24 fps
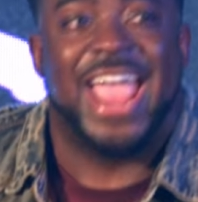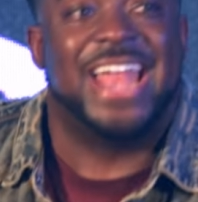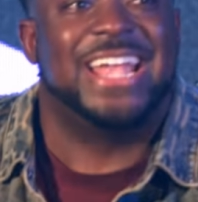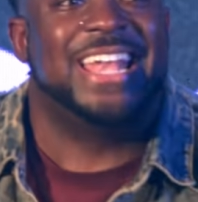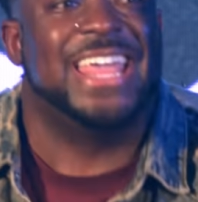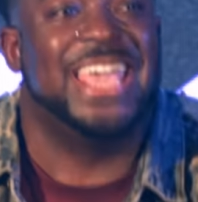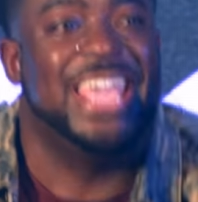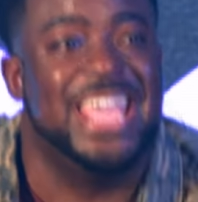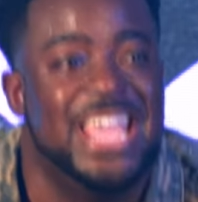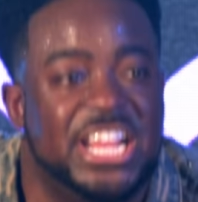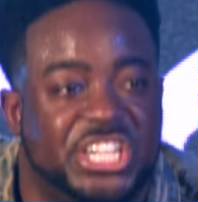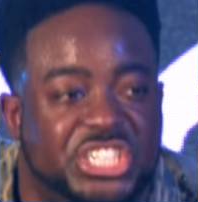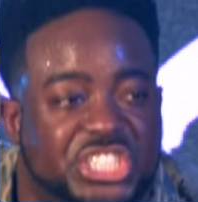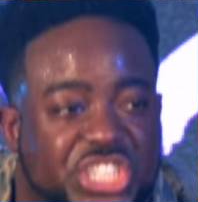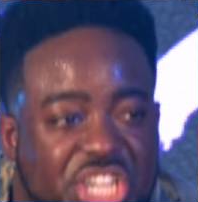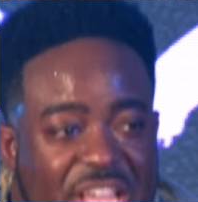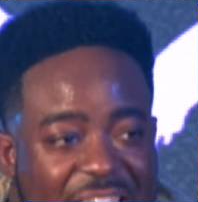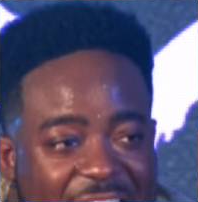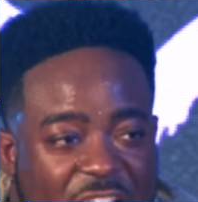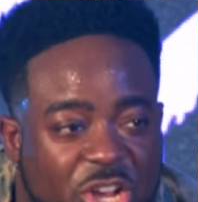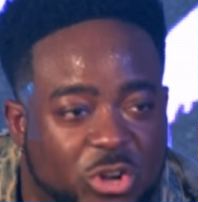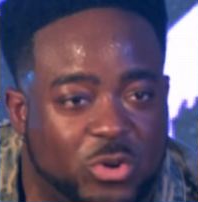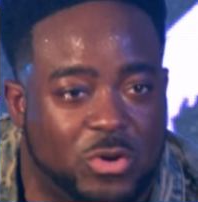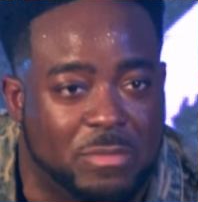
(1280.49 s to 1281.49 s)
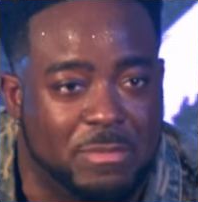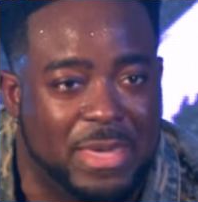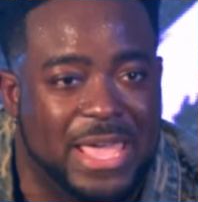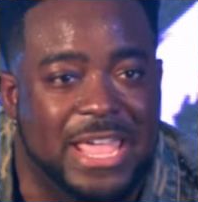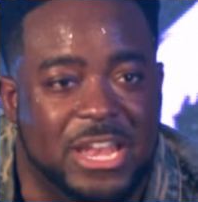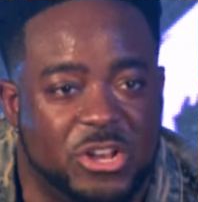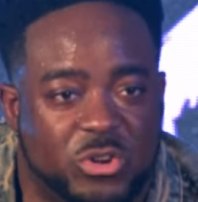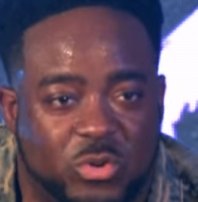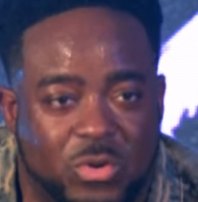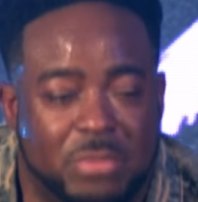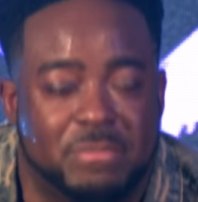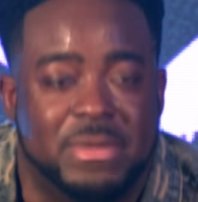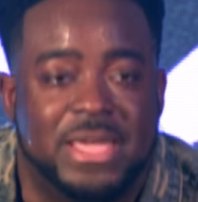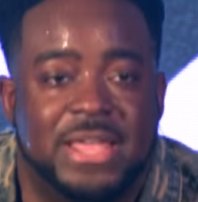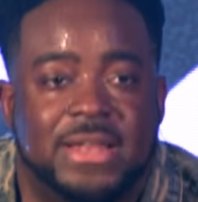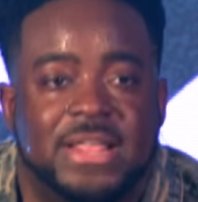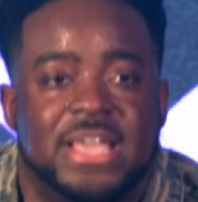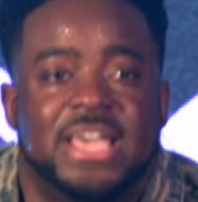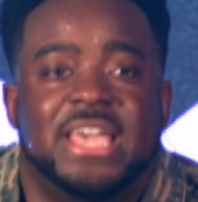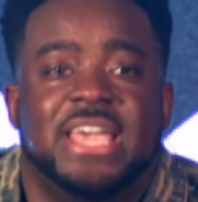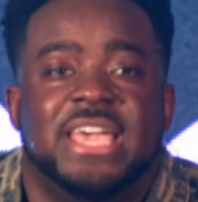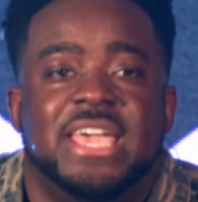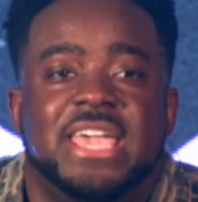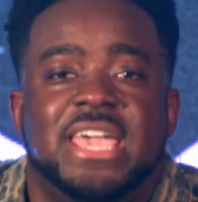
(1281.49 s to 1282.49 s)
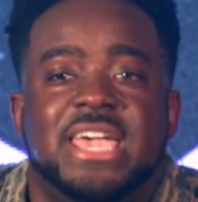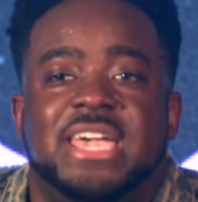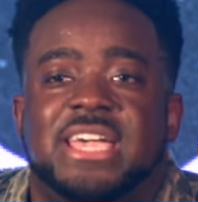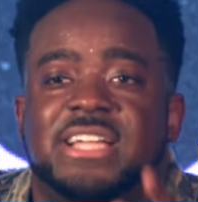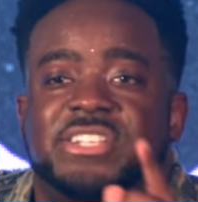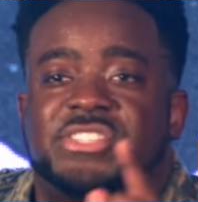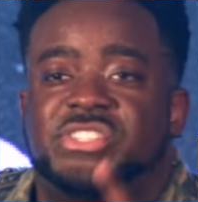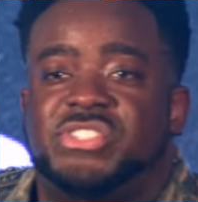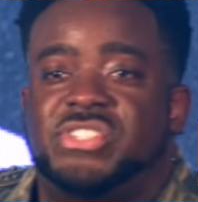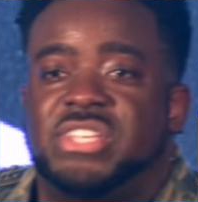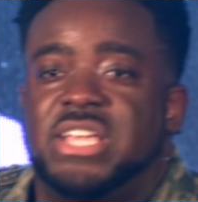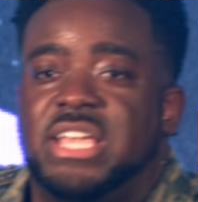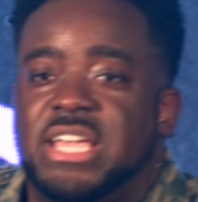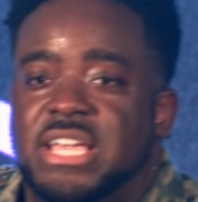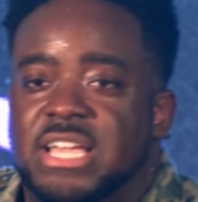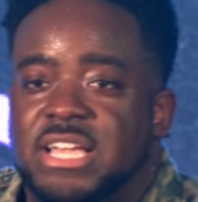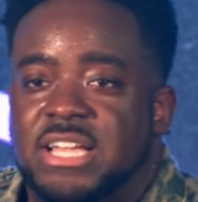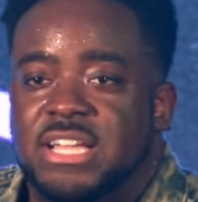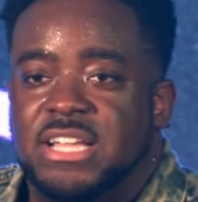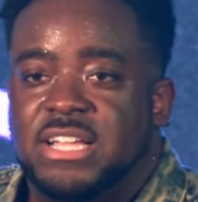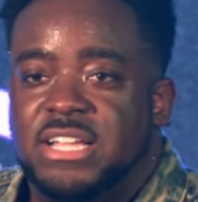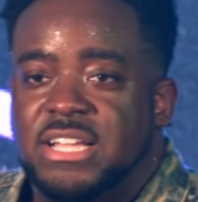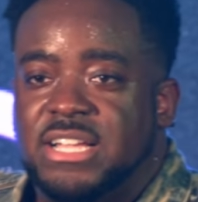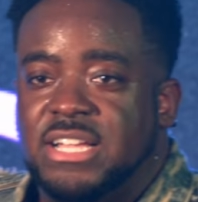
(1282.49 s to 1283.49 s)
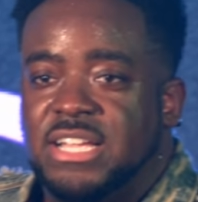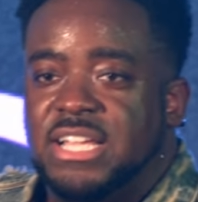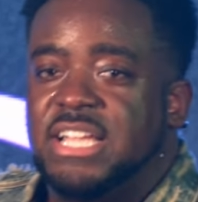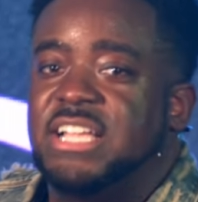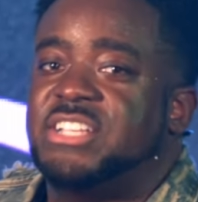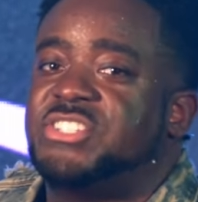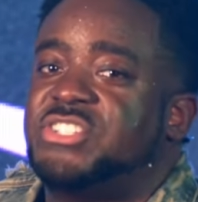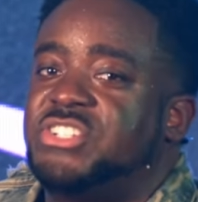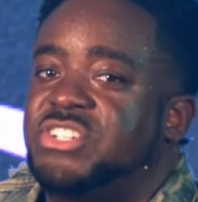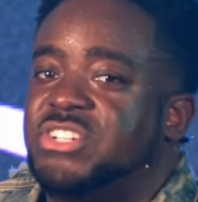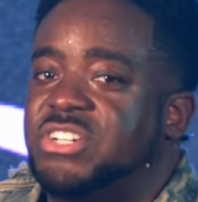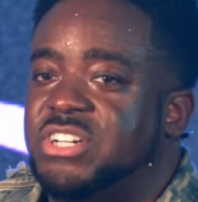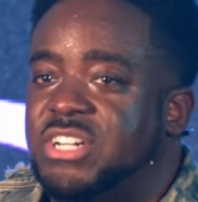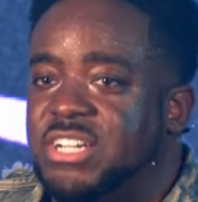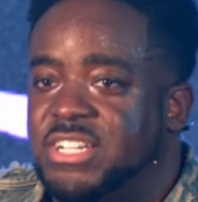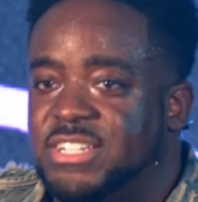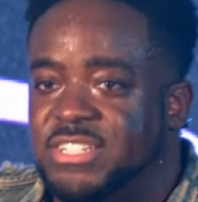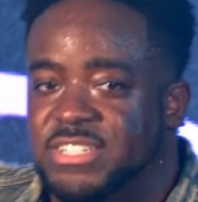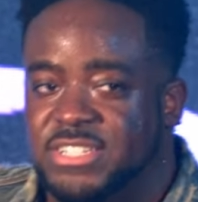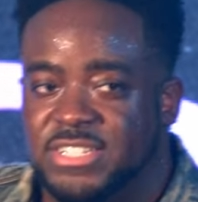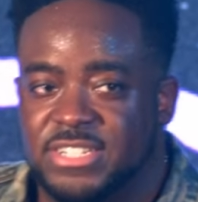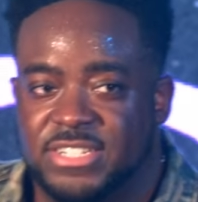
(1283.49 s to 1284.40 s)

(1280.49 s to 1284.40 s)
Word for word: and each increment, he could see it's good.